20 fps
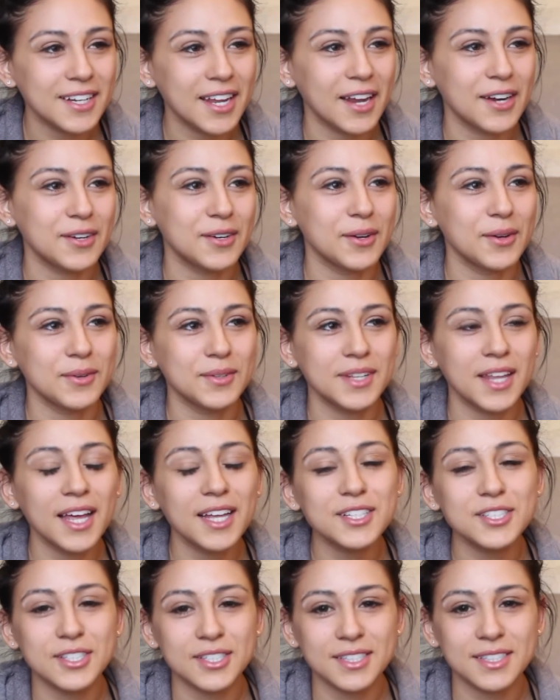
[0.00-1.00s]
I don't know.
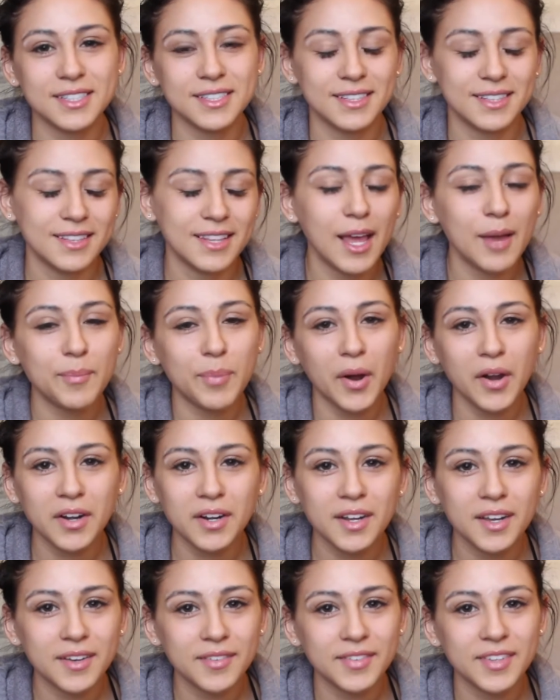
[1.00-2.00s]
That
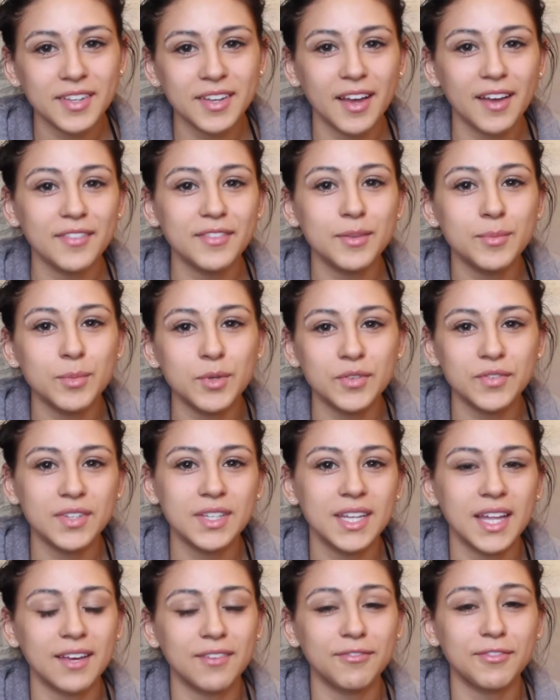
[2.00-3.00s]
part of it, of the
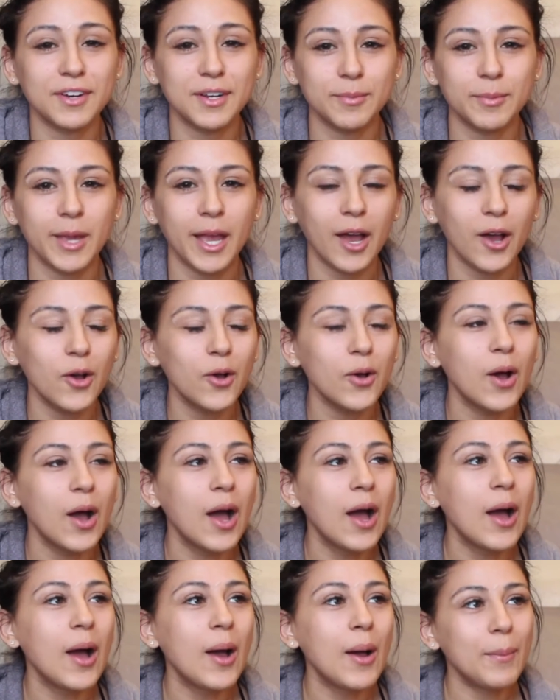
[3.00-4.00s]
movie, like, freaked me out.
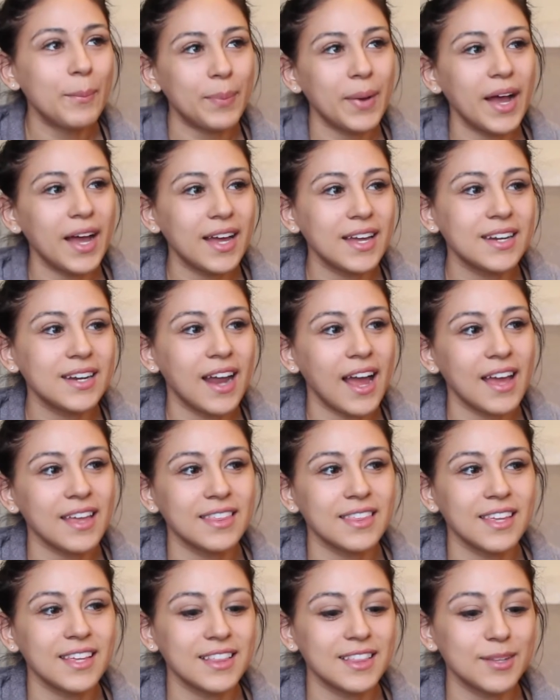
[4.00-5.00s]
But I
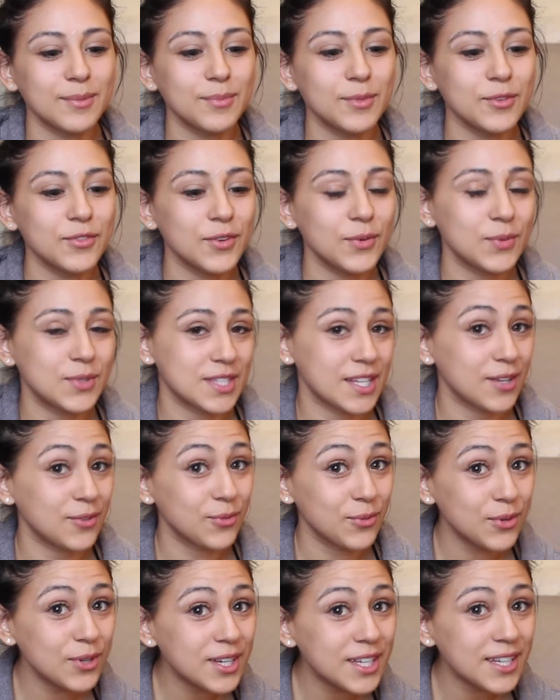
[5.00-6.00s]
think the movie was, like,
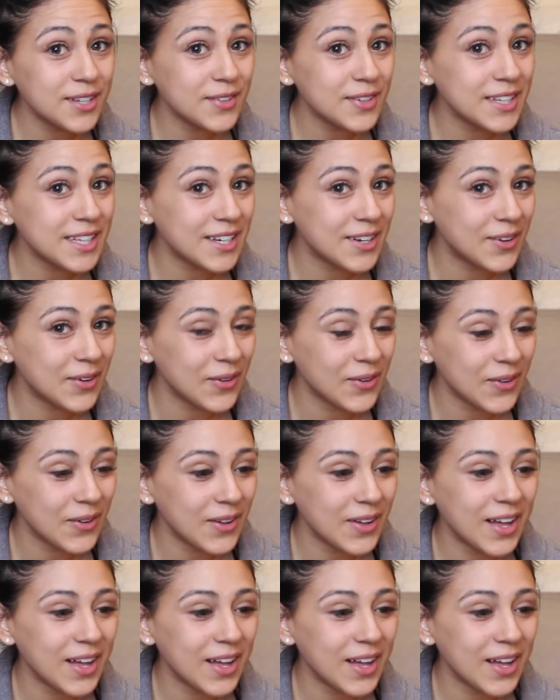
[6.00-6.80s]
really, really cool.